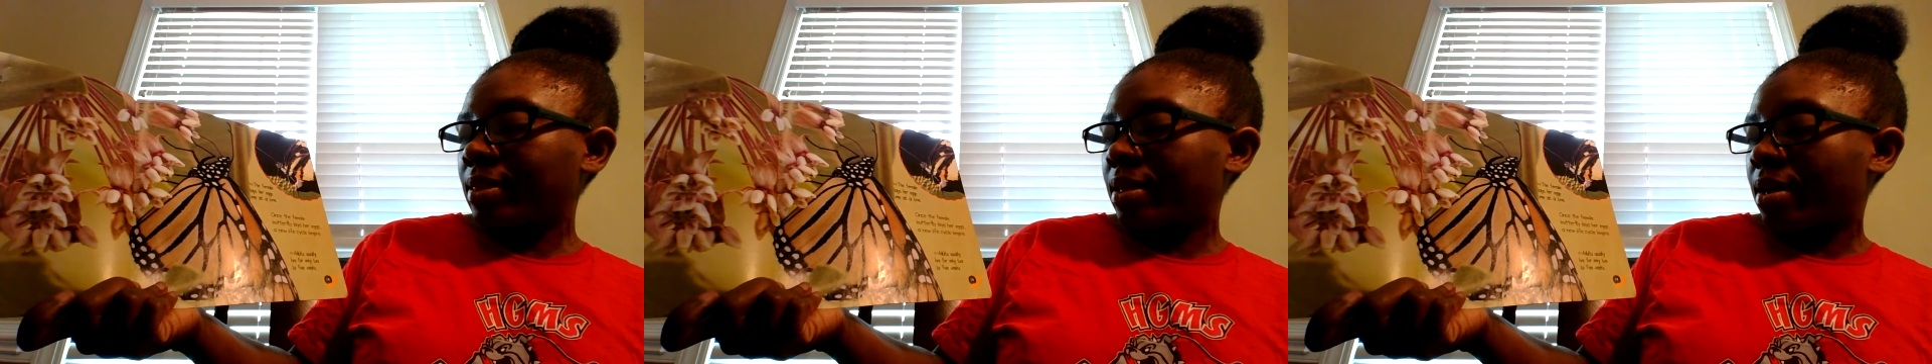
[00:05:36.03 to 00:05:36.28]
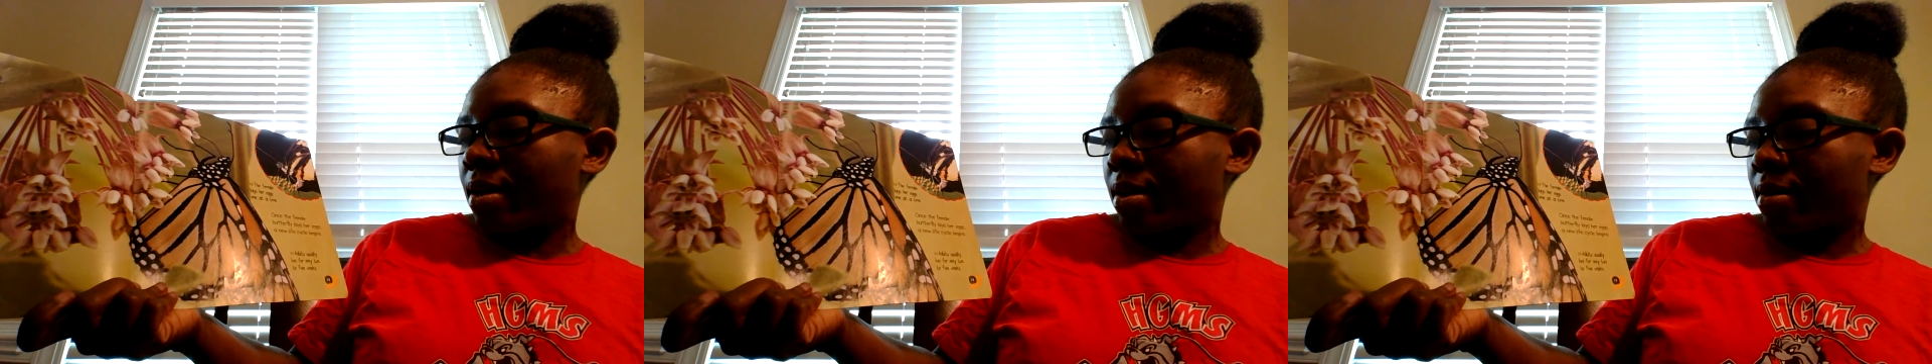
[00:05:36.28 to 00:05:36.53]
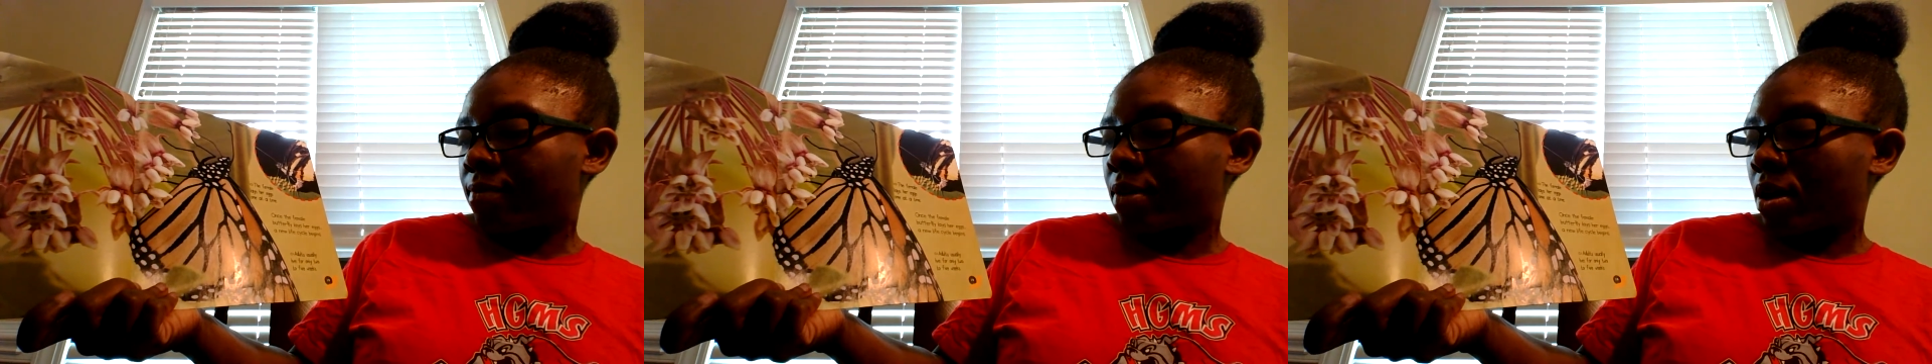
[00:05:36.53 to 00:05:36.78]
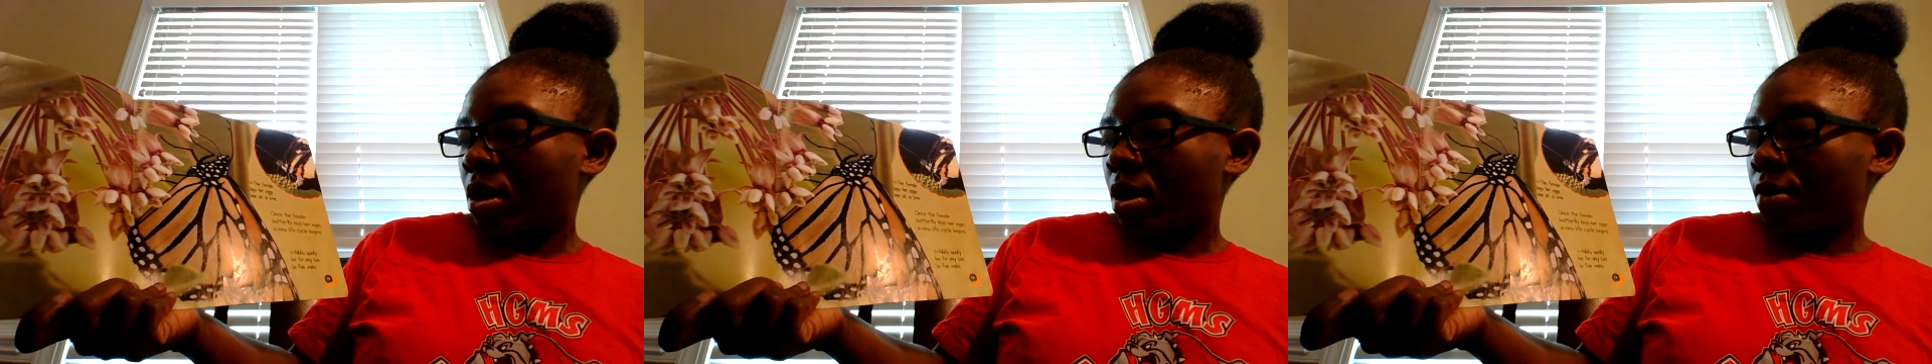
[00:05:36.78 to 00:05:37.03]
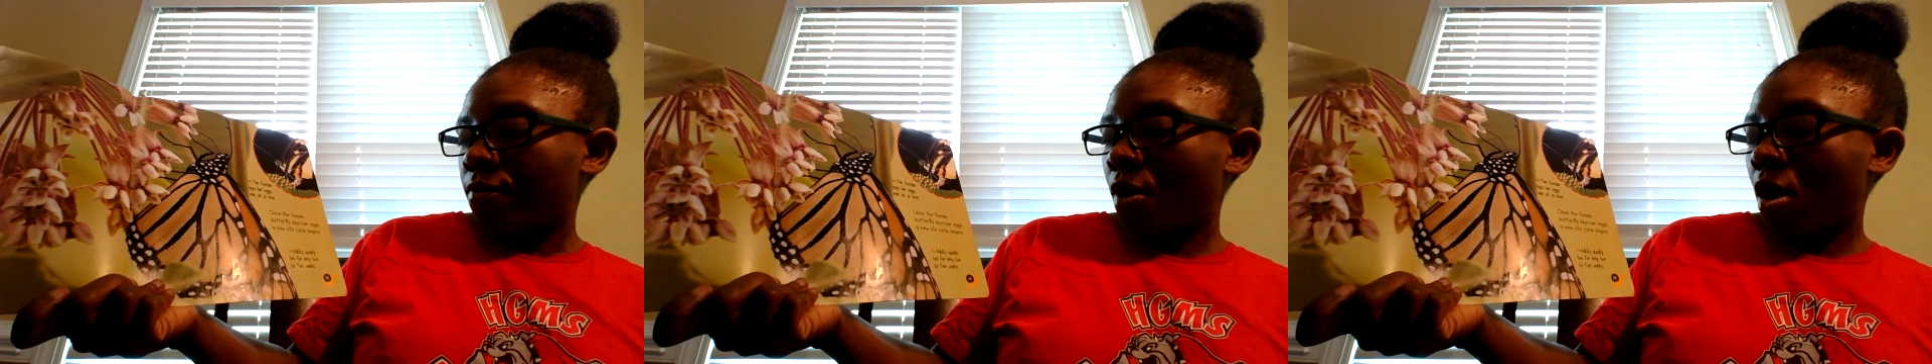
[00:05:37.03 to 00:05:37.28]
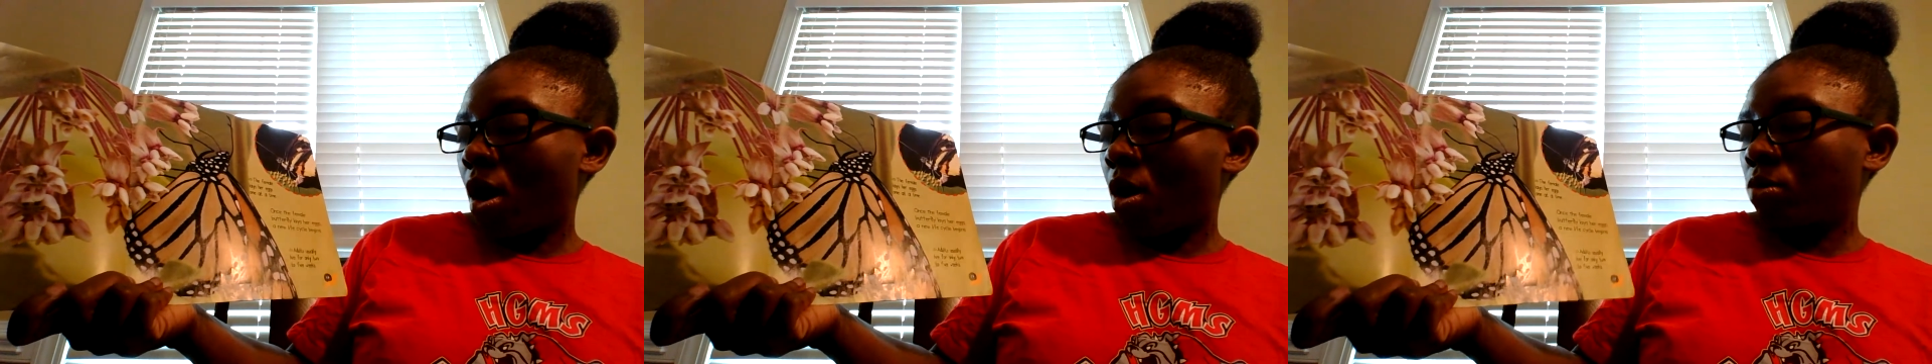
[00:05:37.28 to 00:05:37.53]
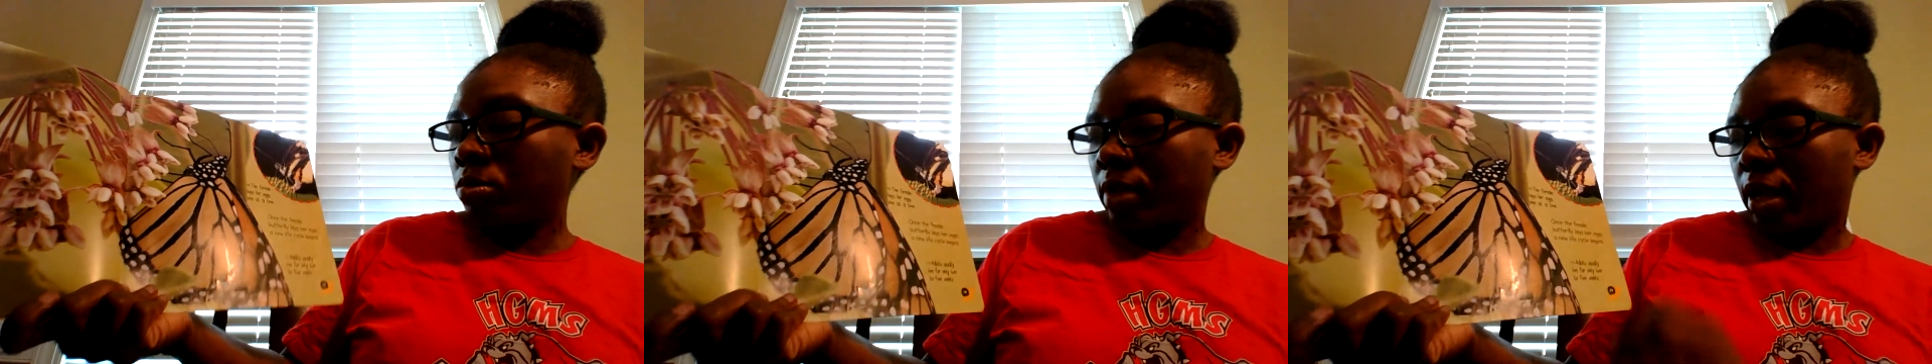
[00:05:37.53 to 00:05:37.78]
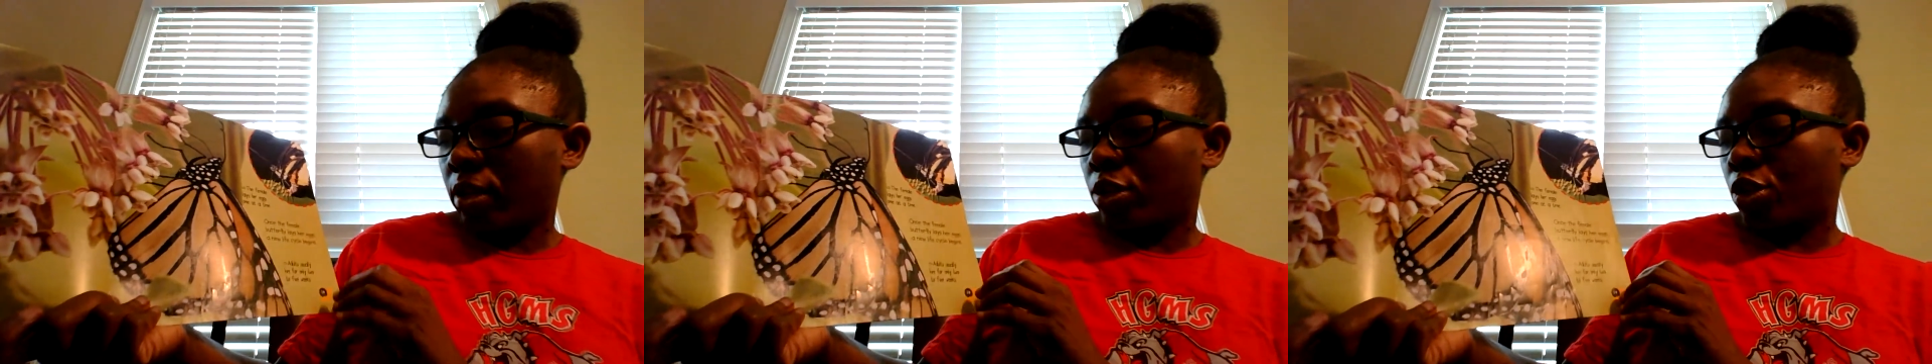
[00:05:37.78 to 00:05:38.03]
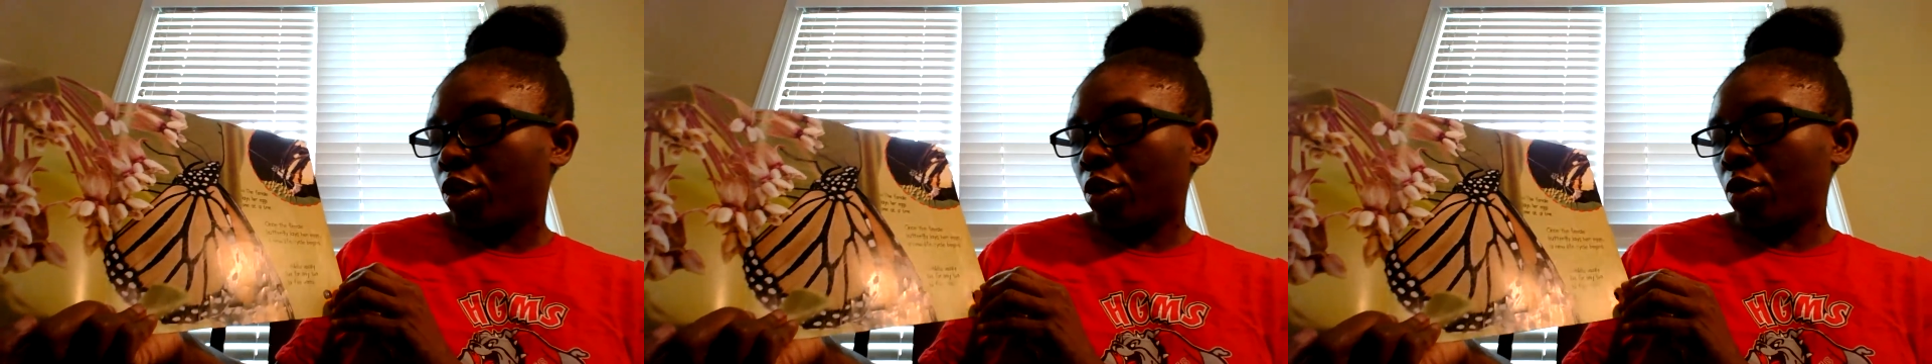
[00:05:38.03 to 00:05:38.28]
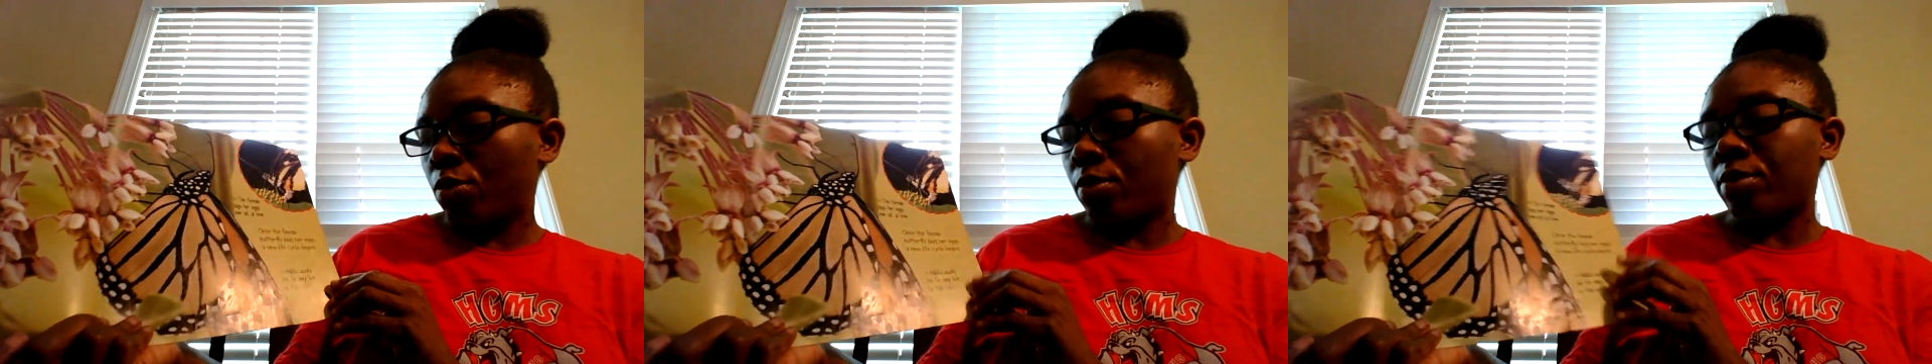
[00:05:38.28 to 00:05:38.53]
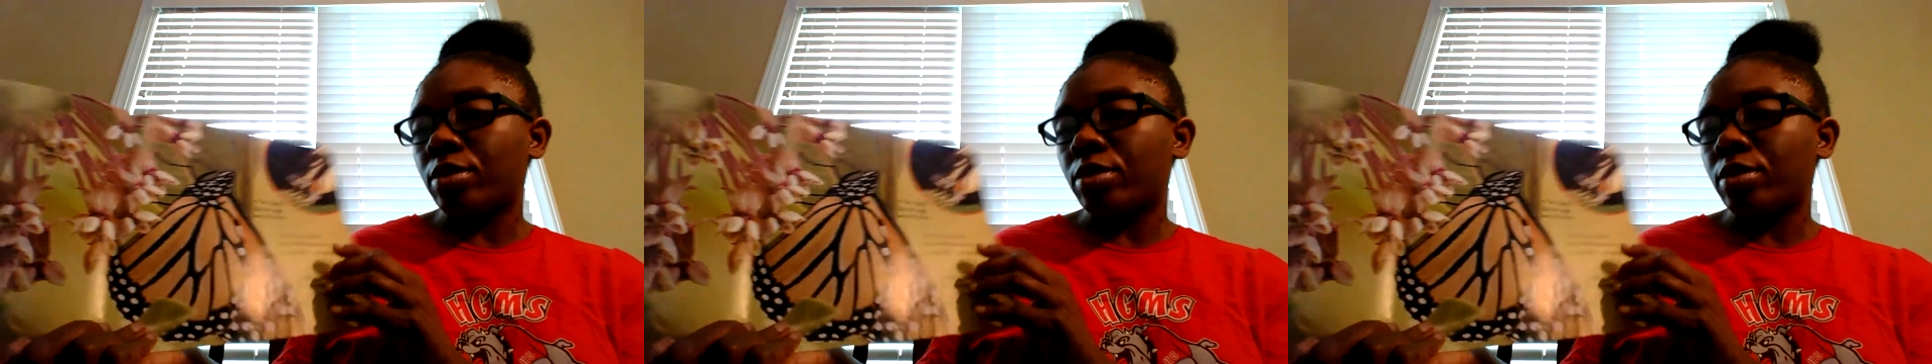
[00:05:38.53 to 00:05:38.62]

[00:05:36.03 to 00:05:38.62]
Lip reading: live for only 2